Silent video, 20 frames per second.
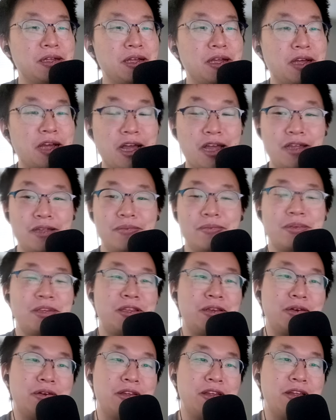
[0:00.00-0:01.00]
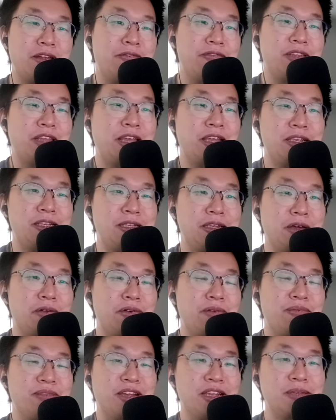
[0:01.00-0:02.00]
I, you know, if they sell
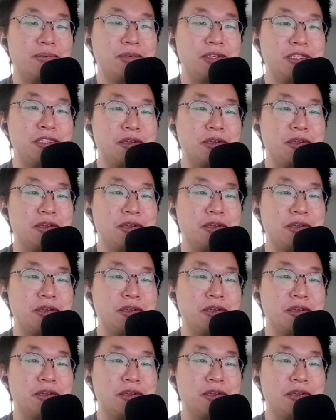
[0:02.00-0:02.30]
replacement